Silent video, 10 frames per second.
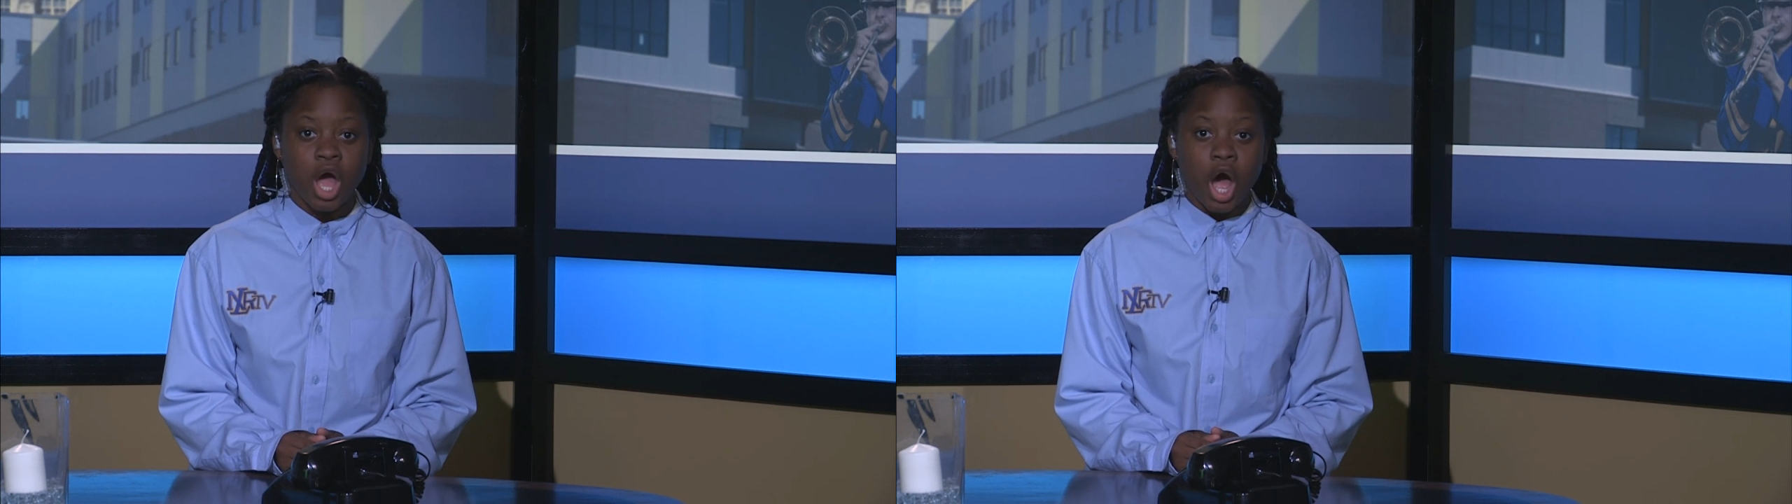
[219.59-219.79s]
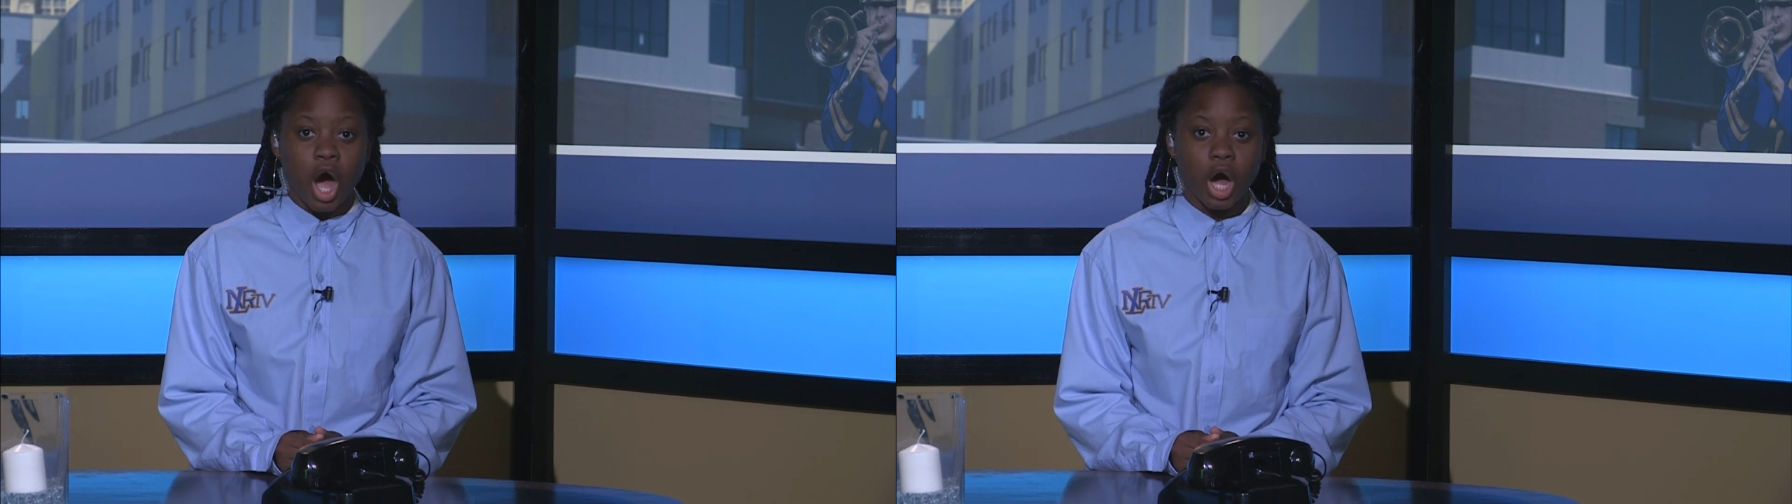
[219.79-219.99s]

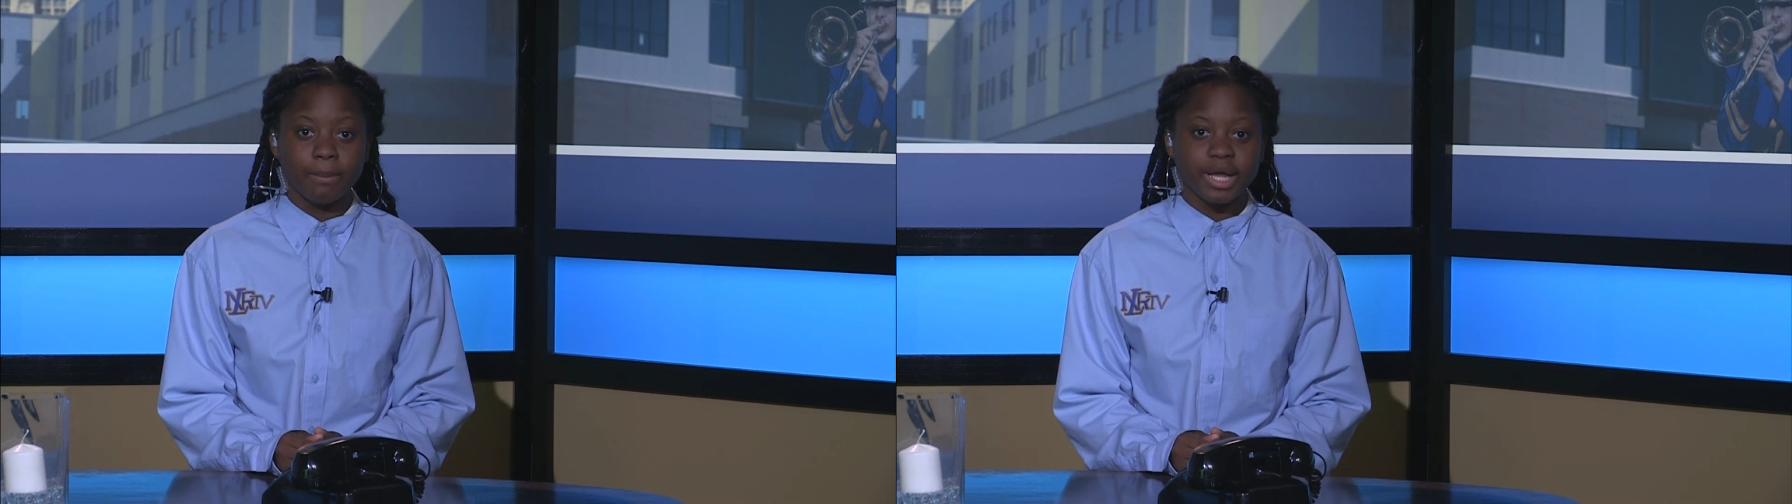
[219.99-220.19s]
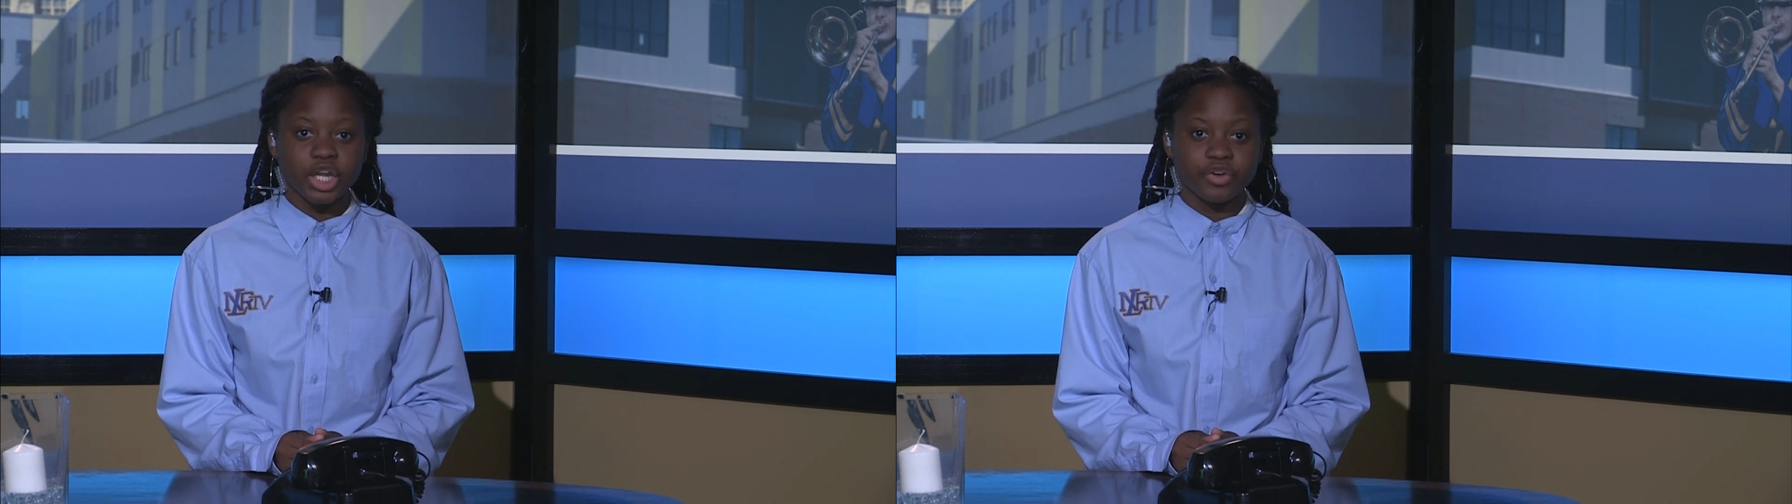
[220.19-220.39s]
All
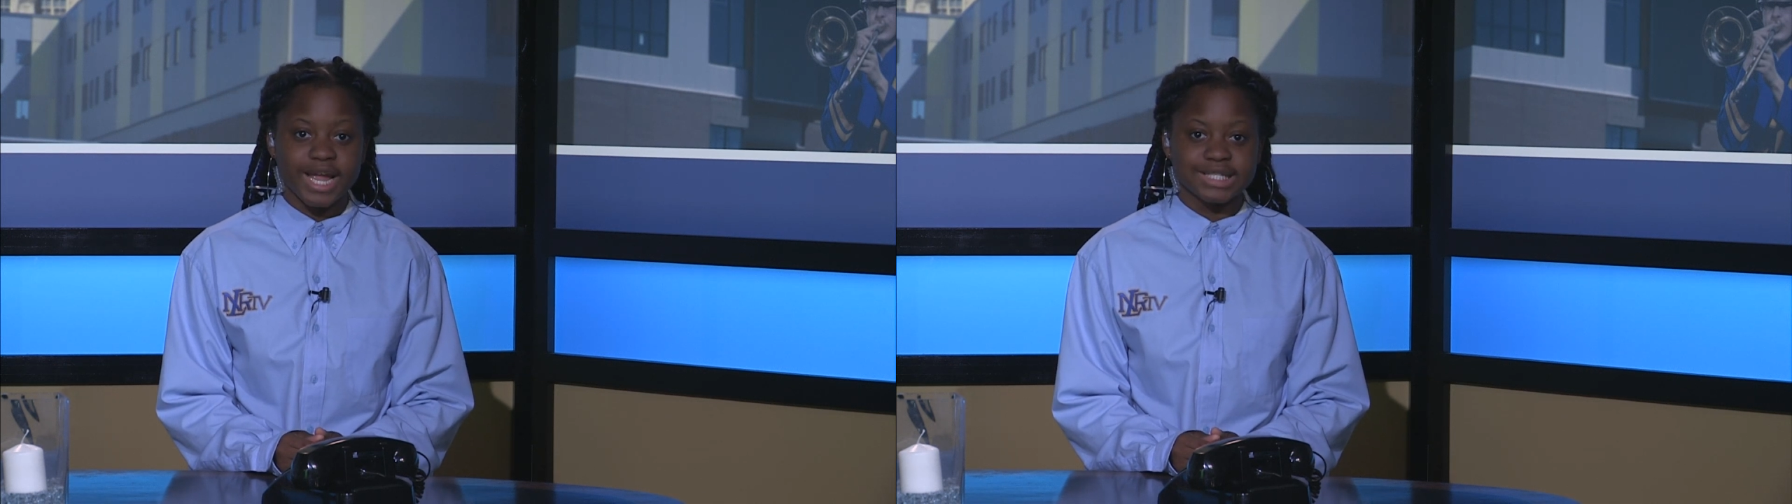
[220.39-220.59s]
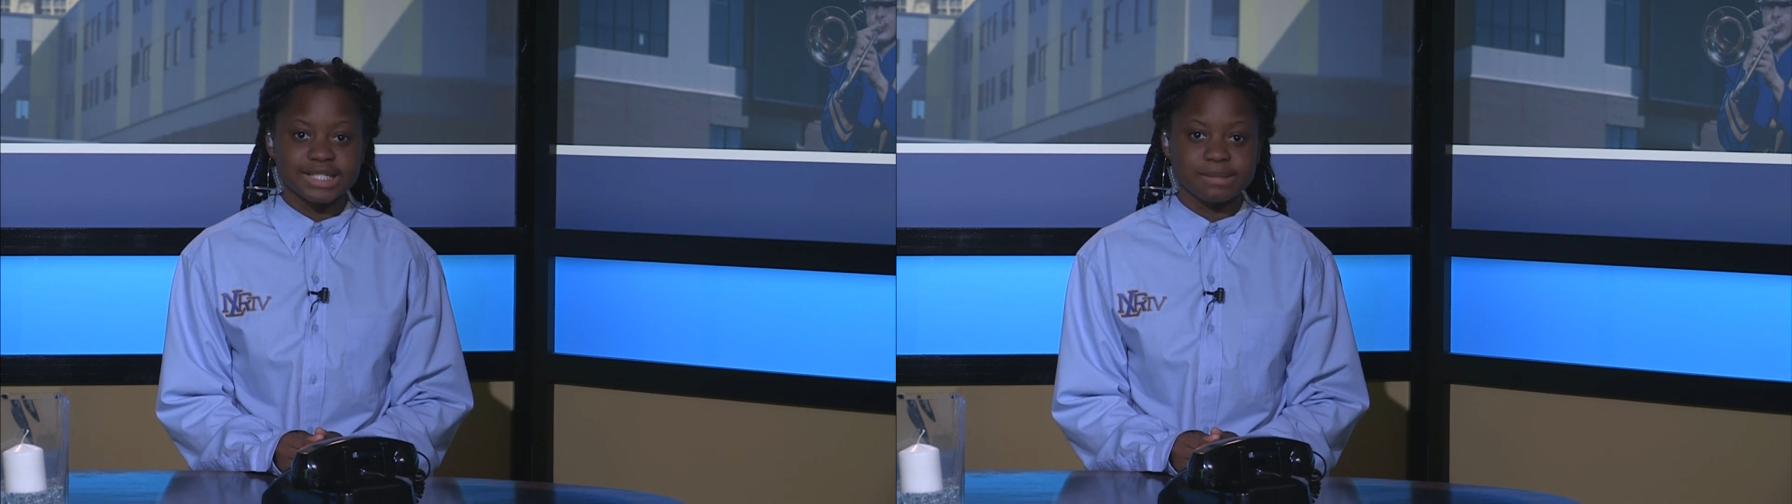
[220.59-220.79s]
money
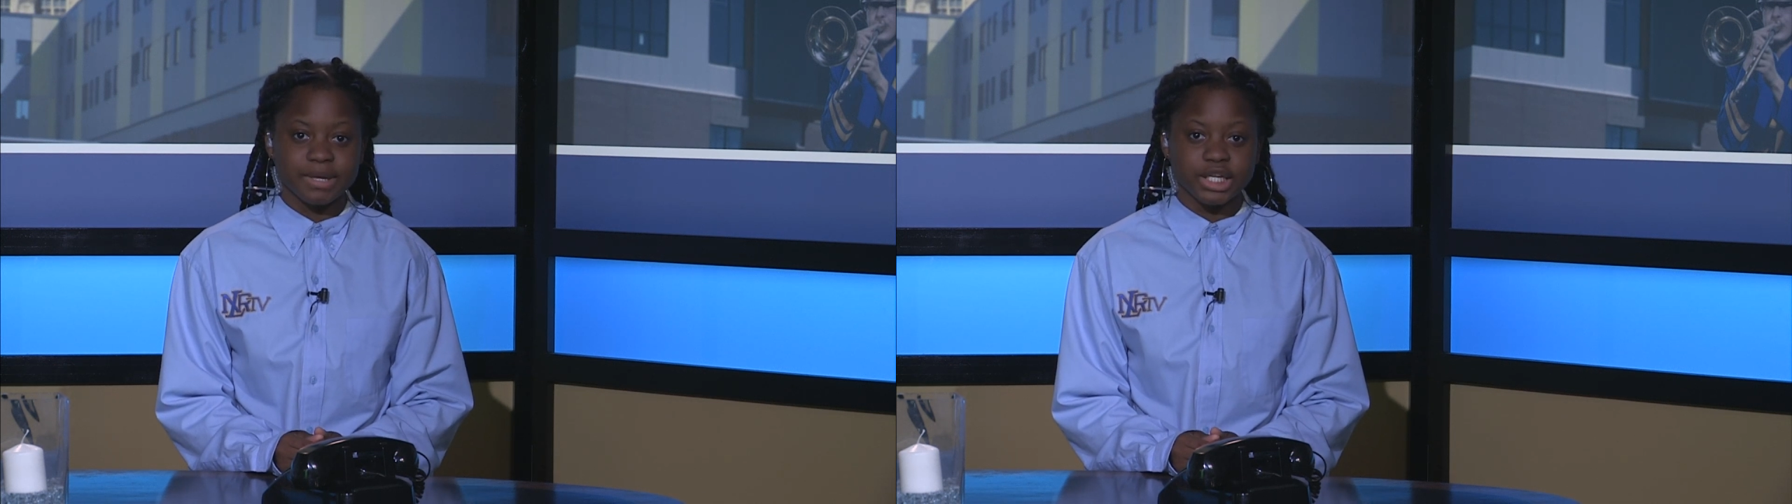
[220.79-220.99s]
raised is being